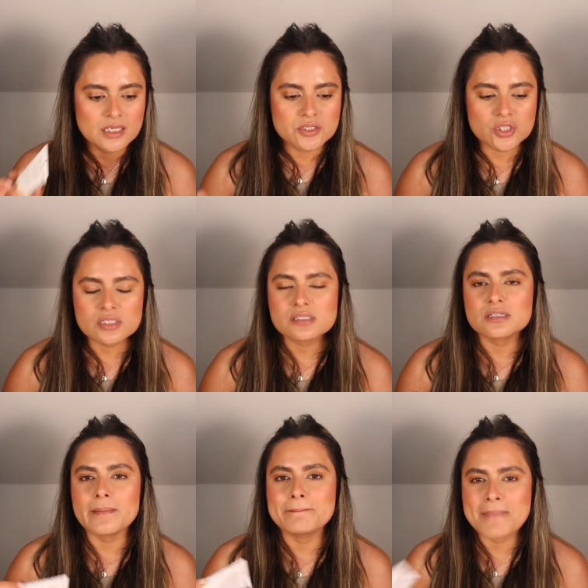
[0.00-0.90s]

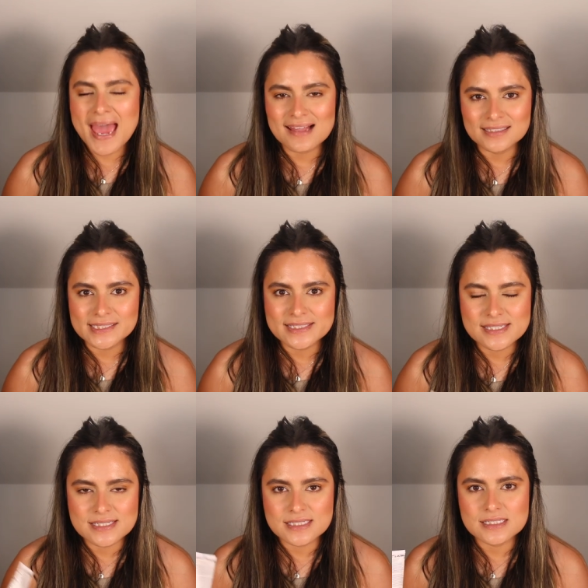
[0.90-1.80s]
just
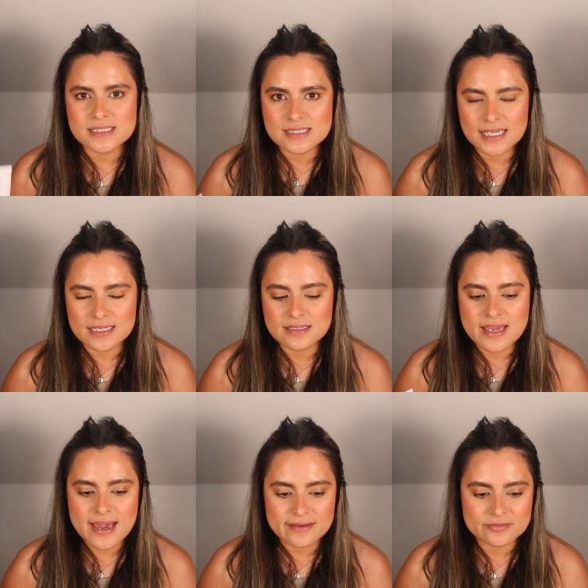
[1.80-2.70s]
balanced skin
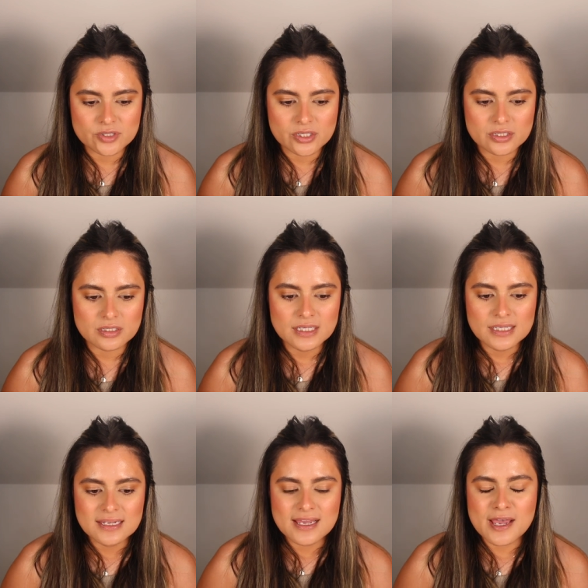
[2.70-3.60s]
after
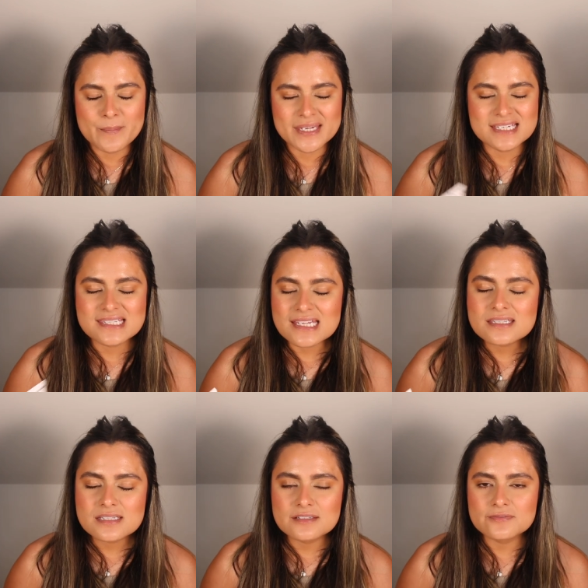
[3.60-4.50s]
um,
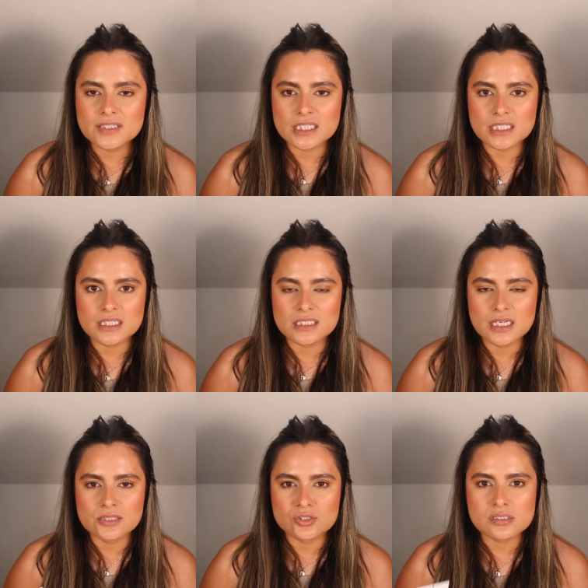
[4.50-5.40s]
excessive heat
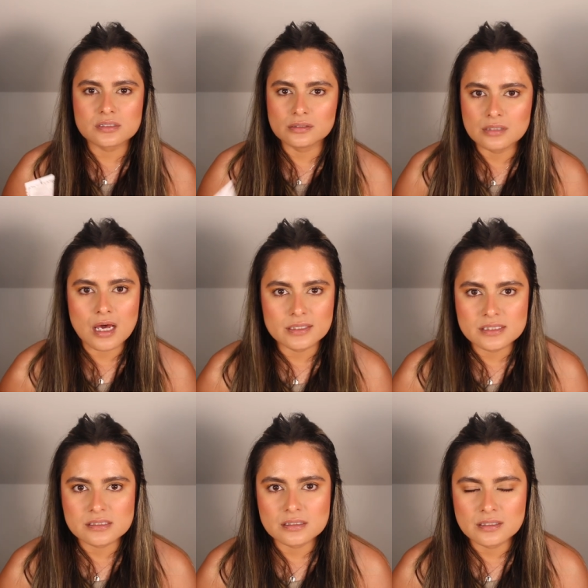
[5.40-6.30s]
and just
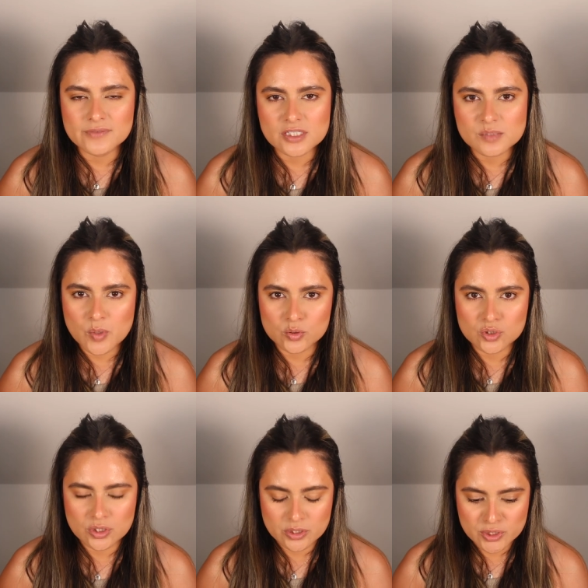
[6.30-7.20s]
lots of
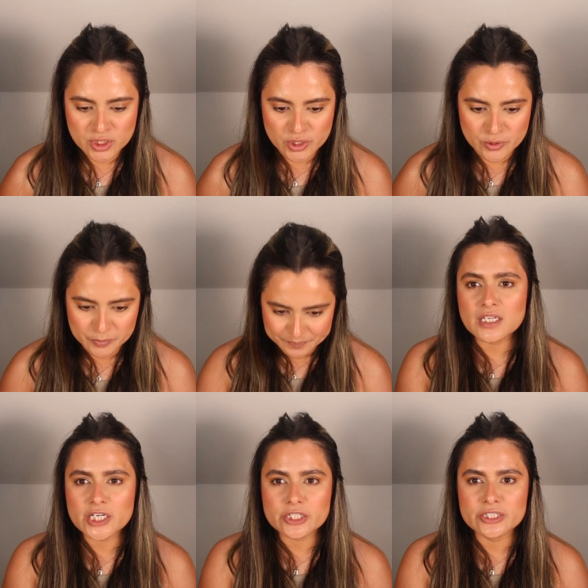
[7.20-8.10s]
exposure to
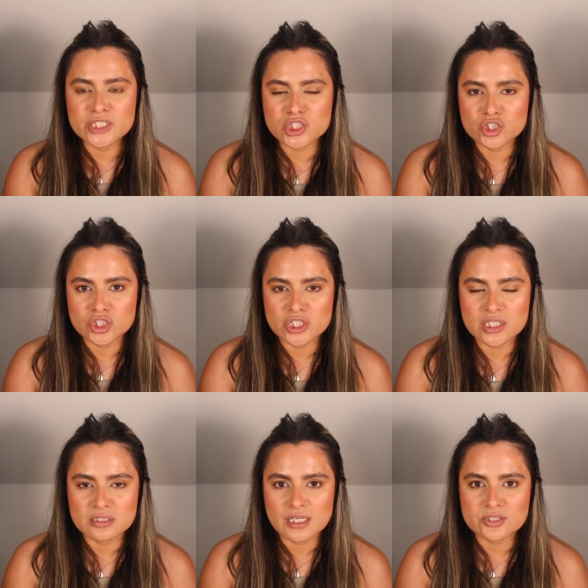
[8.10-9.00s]
the air
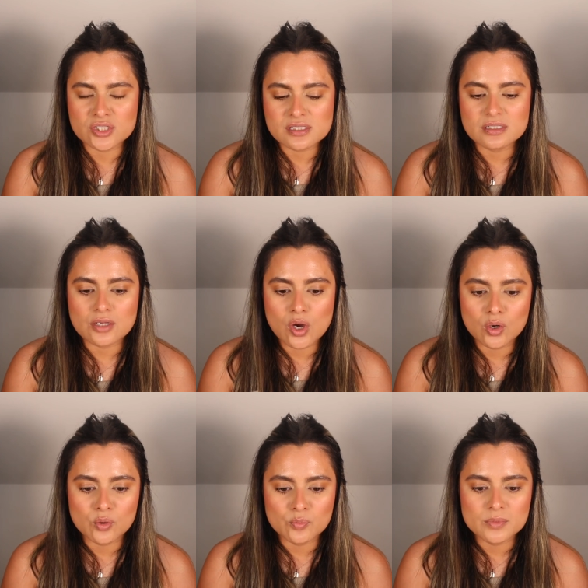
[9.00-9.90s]
conditioner, not just at
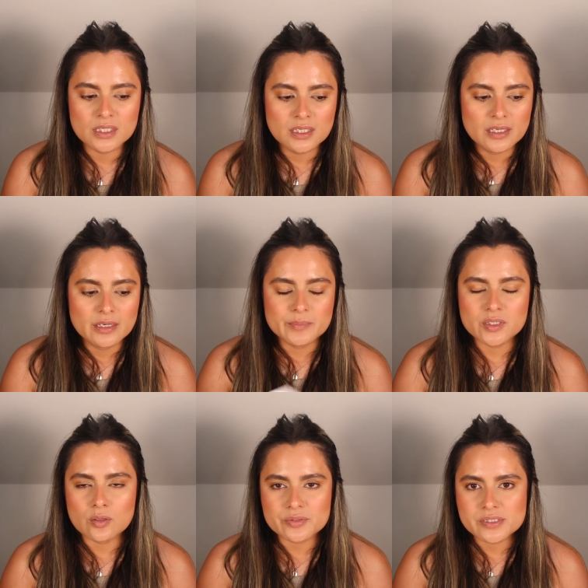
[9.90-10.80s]
home,
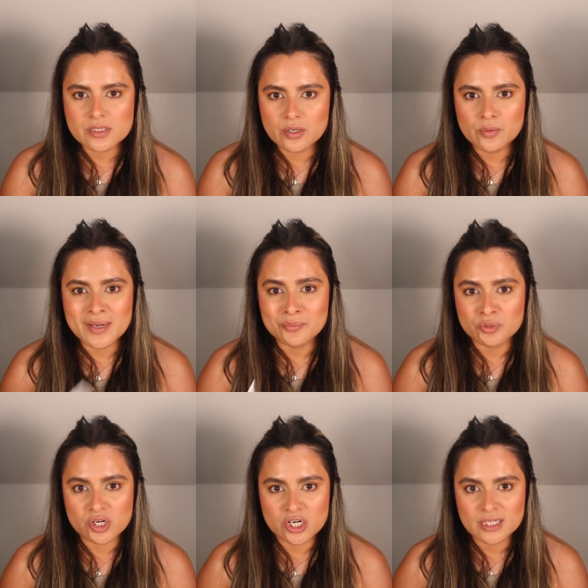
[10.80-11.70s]
but also at
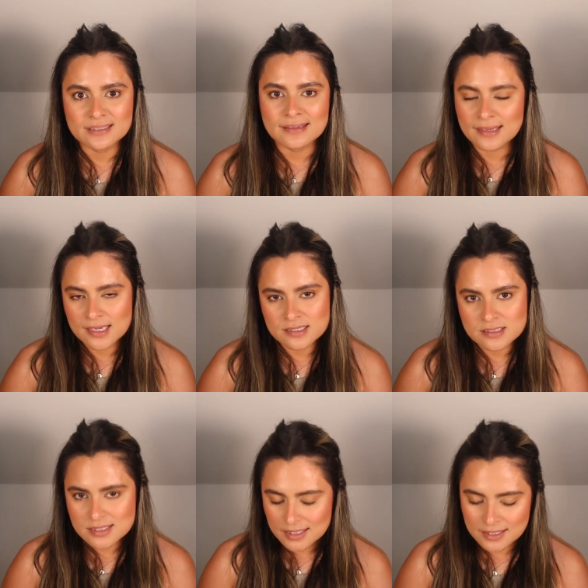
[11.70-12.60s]
work
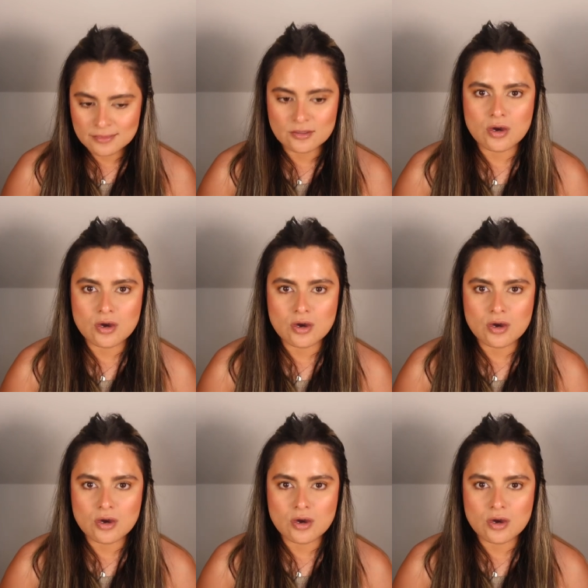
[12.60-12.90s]
and in the